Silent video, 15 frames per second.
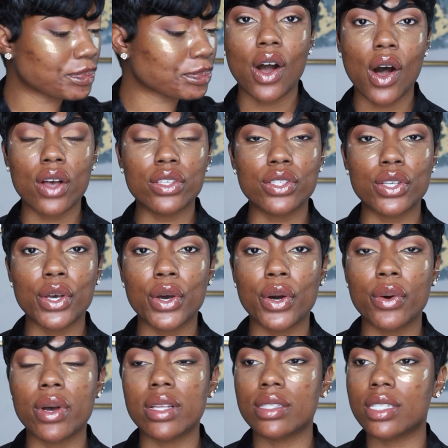
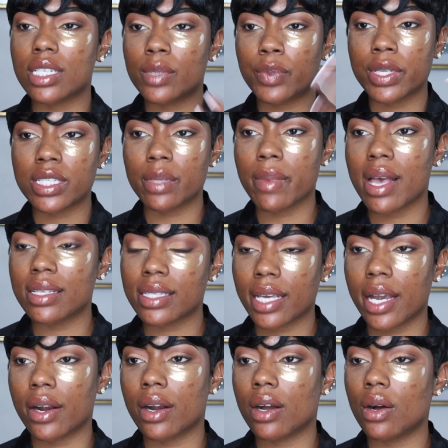Also just put some
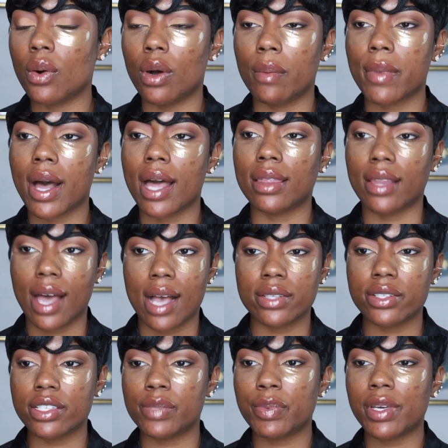mascara on my
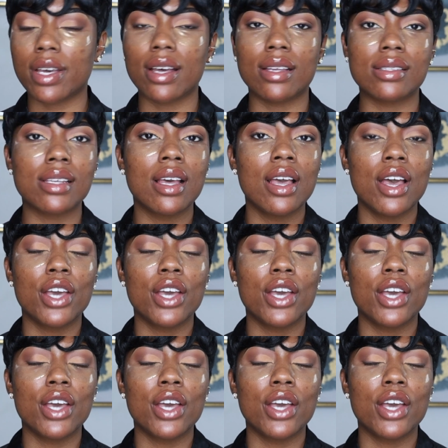lashes because